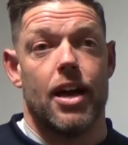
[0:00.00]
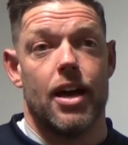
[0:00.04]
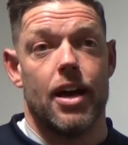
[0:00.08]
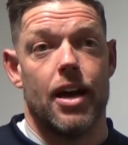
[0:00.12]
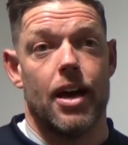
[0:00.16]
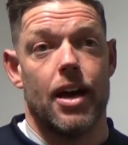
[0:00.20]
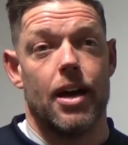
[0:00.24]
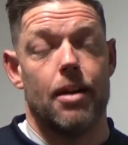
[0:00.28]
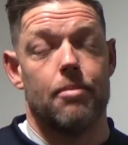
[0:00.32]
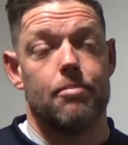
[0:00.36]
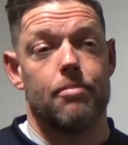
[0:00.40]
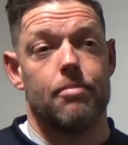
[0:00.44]

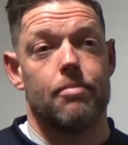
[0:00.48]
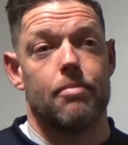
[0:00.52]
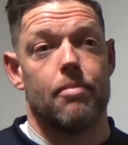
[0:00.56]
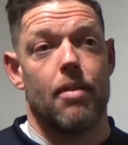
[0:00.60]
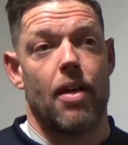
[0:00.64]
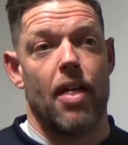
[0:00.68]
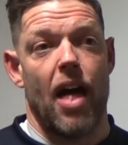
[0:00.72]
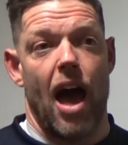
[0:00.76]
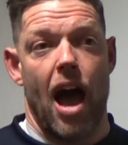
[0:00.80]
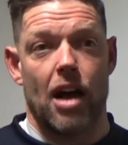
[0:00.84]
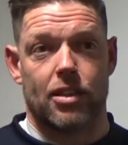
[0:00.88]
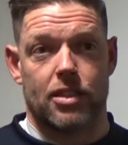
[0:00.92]
Um,
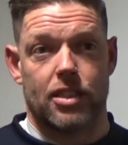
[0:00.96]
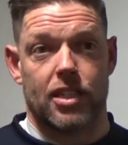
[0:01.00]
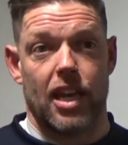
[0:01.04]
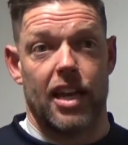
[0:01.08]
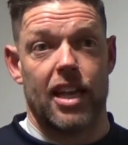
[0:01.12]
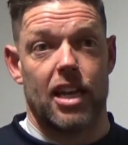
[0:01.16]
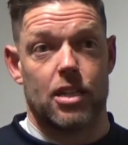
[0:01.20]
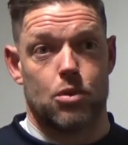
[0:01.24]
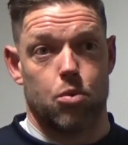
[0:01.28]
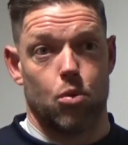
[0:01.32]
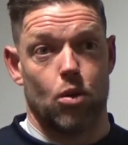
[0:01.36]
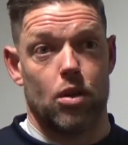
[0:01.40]
I'd
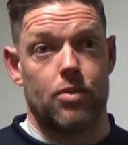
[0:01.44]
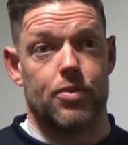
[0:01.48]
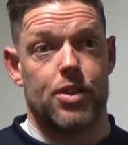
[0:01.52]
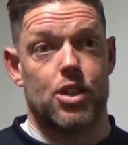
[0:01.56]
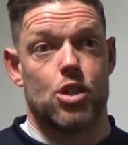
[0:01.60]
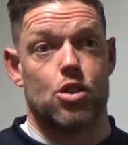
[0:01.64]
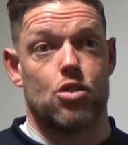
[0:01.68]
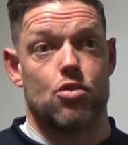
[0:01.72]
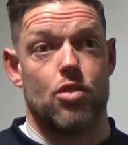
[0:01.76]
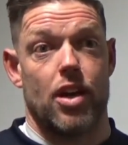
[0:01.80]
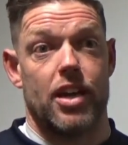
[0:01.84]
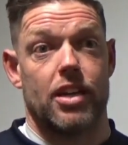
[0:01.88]
say that's one of
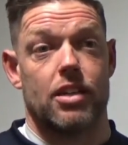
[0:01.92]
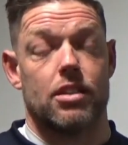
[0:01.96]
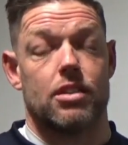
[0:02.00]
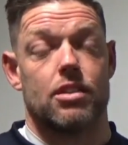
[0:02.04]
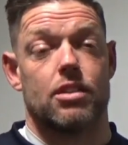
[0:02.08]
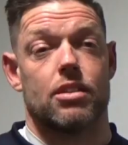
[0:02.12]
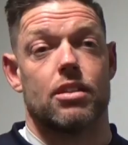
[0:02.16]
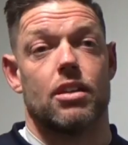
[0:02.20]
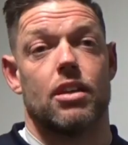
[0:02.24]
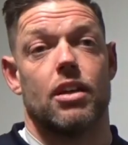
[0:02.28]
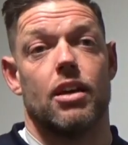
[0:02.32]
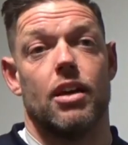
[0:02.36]
his
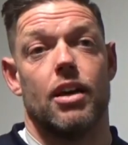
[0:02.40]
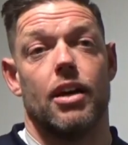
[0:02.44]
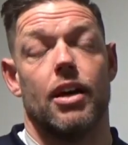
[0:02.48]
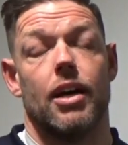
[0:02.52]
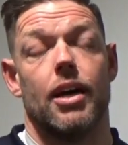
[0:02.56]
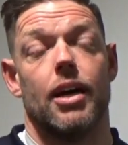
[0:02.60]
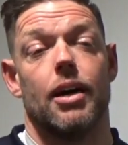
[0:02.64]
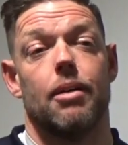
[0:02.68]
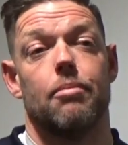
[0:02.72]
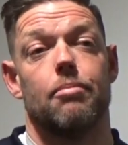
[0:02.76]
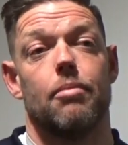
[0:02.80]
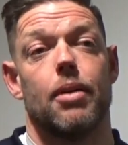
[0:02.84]
strengths.
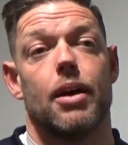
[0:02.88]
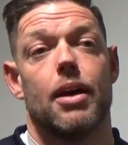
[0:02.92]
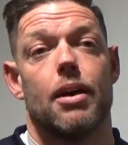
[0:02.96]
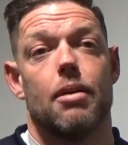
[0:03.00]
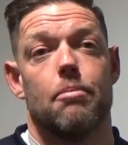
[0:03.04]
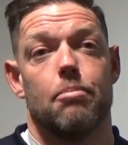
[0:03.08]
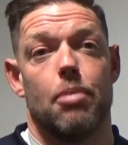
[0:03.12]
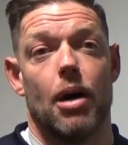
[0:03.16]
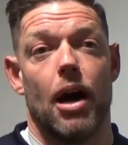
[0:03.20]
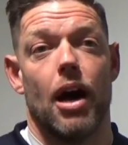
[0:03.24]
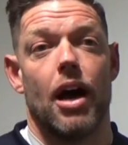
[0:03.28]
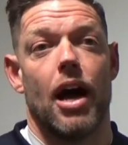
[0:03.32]
Um,
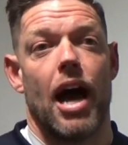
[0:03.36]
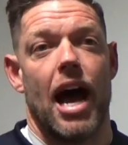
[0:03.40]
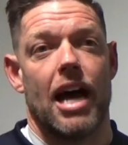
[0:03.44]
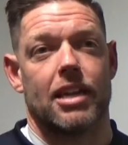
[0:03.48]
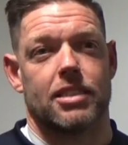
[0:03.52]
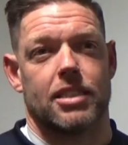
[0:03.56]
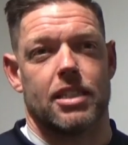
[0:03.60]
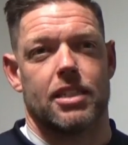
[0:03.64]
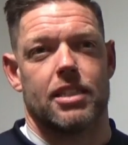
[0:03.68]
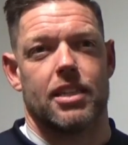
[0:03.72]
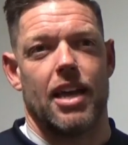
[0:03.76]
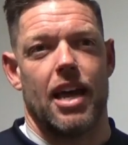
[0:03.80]
but
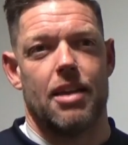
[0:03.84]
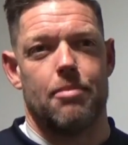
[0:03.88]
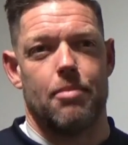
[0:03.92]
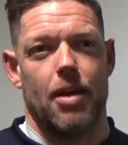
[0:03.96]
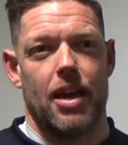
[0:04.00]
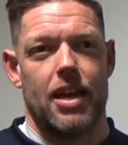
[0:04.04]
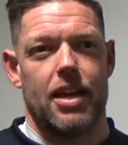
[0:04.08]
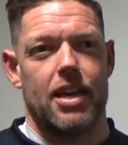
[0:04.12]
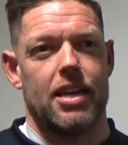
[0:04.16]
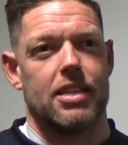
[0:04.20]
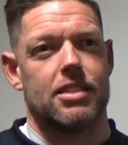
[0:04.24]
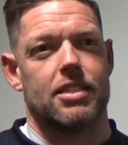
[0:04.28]
as I say,
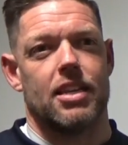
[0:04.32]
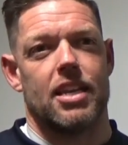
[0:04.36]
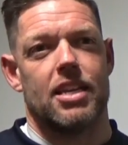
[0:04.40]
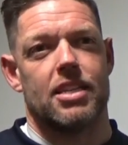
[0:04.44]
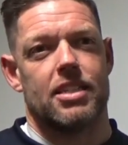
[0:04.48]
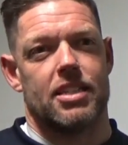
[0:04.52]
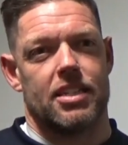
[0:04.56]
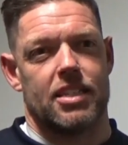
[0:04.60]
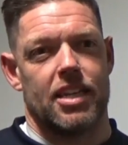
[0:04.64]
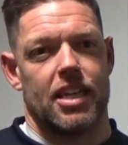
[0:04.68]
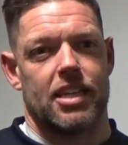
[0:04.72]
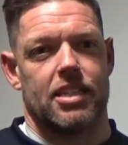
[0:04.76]
mate, he's,
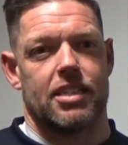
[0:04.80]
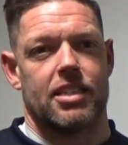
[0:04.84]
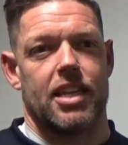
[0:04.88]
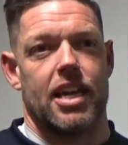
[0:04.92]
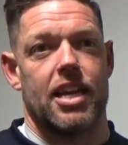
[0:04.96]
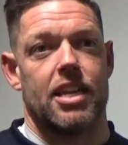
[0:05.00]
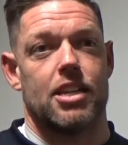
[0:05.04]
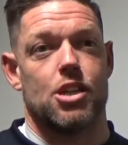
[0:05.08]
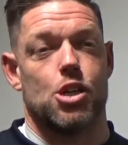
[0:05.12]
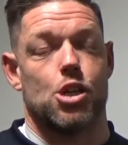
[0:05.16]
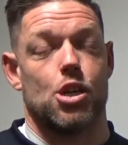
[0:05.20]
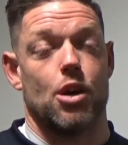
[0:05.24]
he's,
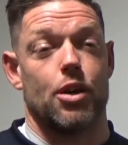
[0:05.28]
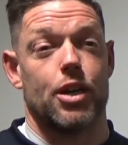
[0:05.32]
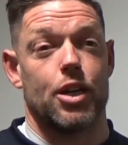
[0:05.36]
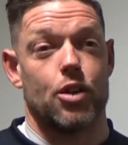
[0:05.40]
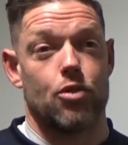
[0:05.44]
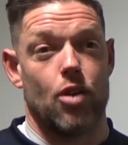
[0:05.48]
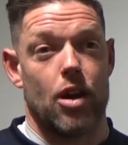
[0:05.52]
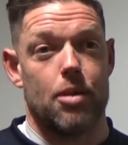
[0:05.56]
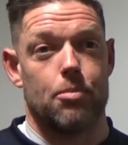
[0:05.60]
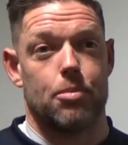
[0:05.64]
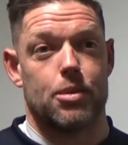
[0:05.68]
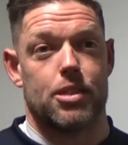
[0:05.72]
16. He's showing
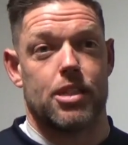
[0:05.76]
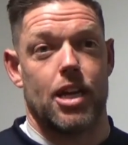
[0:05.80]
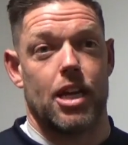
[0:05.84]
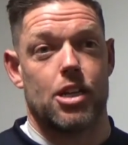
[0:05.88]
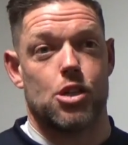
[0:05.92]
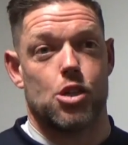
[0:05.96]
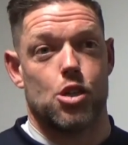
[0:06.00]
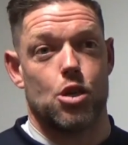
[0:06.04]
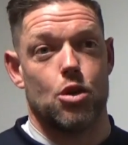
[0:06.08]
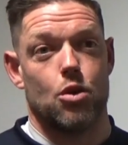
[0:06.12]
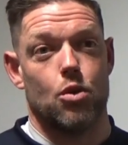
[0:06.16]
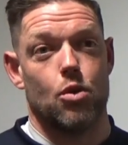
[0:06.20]
great
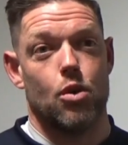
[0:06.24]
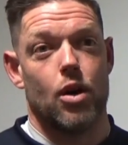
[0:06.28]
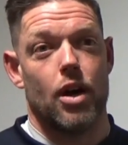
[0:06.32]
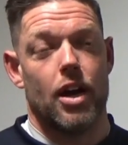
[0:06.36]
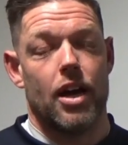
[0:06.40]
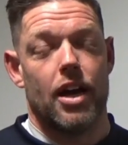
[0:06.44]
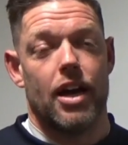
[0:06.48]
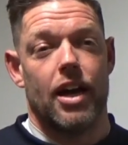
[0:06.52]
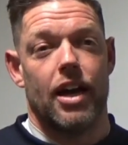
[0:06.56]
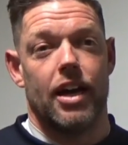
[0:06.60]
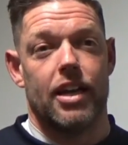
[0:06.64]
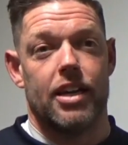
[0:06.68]
potential,
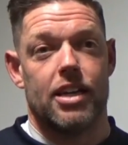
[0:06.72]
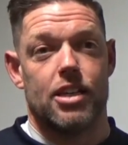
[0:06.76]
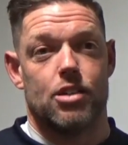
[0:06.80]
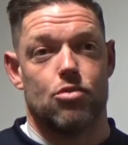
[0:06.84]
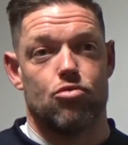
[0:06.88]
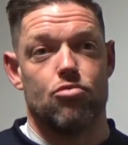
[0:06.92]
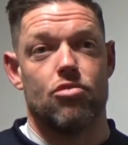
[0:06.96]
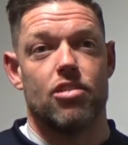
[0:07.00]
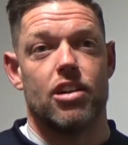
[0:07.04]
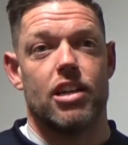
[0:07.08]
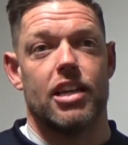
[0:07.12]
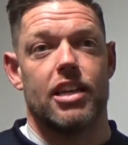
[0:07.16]
and
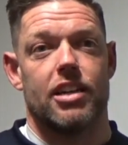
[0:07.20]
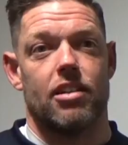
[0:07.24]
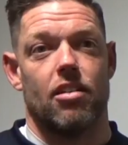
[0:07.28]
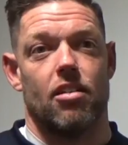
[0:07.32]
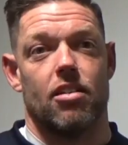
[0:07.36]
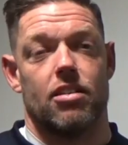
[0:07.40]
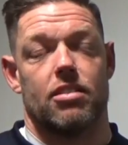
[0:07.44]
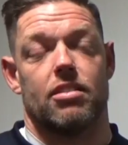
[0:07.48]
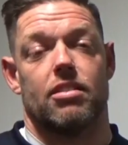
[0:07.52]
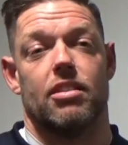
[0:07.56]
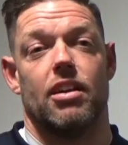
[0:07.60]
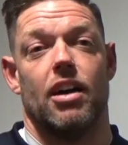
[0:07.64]
it's really
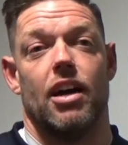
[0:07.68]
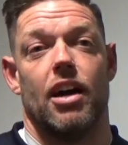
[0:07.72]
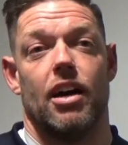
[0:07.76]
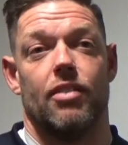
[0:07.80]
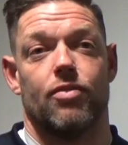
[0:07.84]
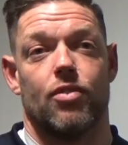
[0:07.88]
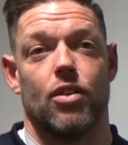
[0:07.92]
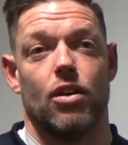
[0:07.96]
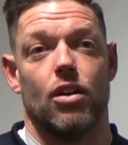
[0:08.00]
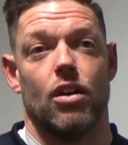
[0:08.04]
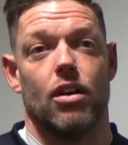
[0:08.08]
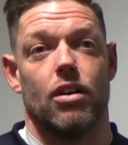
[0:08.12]
nice that
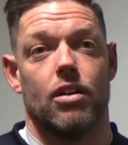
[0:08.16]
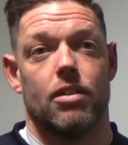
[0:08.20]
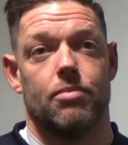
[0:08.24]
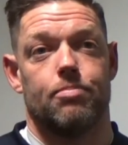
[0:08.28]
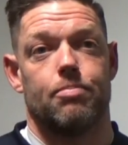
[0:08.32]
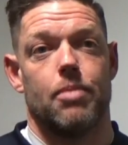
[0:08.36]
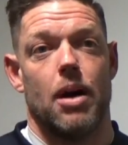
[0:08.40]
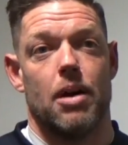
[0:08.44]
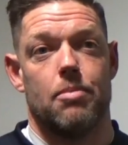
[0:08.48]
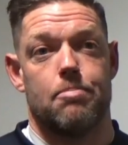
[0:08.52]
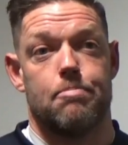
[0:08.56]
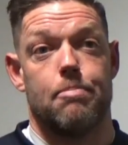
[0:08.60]
I've got
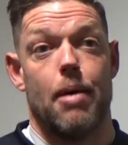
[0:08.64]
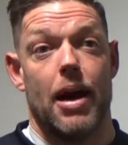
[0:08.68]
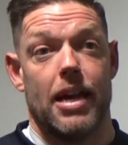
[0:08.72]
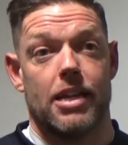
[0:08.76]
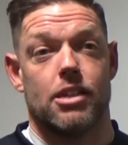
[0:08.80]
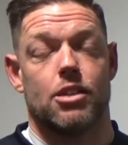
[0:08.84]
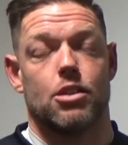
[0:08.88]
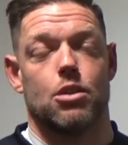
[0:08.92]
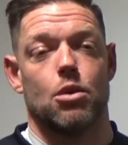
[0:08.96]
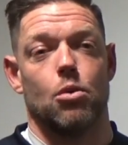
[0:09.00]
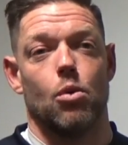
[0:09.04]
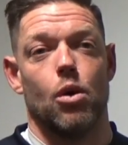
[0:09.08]
a, a
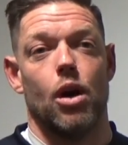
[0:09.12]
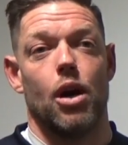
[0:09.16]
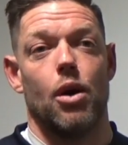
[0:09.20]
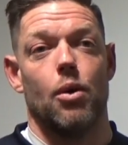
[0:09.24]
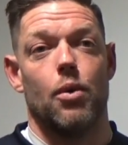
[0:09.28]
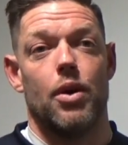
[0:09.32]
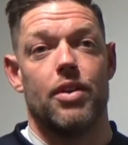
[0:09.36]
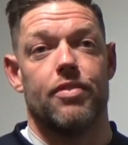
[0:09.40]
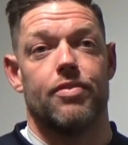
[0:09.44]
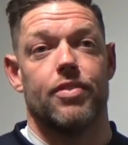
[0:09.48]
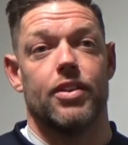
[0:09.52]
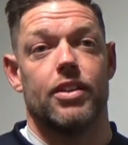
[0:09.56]
base to
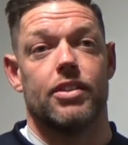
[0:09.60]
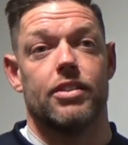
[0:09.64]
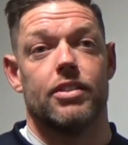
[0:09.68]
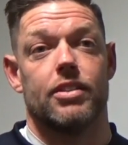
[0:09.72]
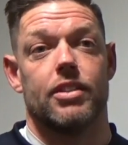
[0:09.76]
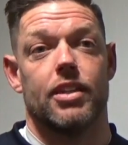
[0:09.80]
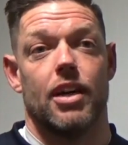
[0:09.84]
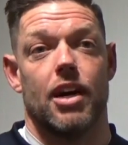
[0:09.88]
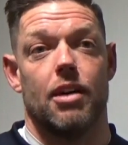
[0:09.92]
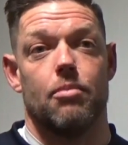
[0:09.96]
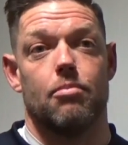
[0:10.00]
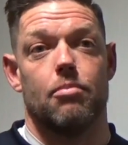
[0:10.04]
work with,
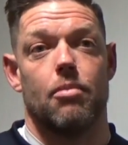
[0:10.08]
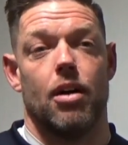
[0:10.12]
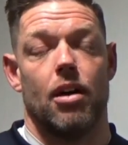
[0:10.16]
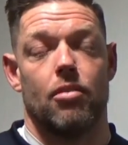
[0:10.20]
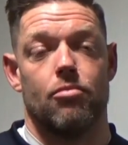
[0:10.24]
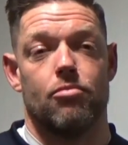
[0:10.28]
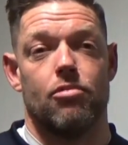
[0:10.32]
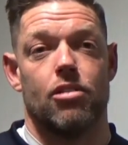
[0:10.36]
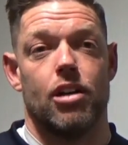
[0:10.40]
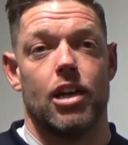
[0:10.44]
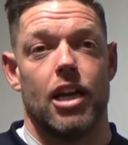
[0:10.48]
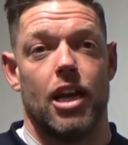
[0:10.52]
and um,
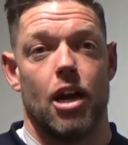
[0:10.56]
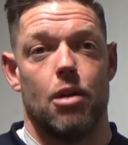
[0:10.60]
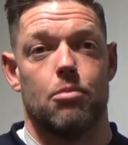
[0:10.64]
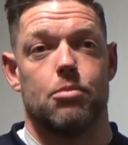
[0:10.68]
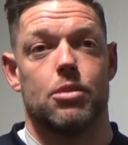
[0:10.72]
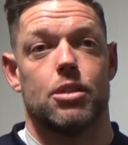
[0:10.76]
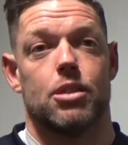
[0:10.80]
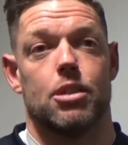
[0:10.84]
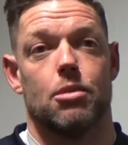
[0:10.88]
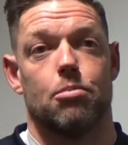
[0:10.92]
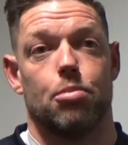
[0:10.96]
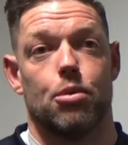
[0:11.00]
I'm really
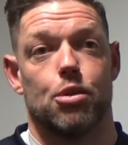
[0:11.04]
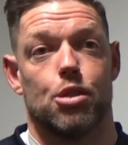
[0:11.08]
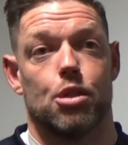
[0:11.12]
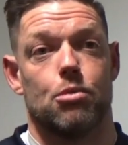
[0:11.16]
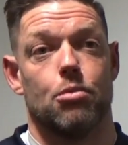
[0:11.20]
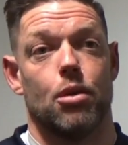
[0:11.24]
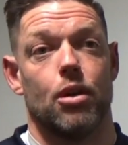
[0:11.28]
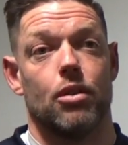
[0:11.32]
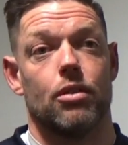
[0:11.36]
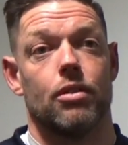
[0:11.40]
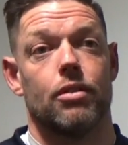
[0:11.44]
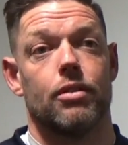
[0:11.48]
hoping to push
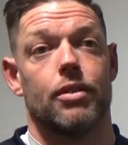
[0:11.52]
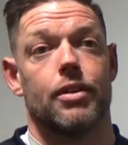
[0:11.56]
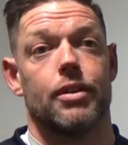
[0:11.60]
him on.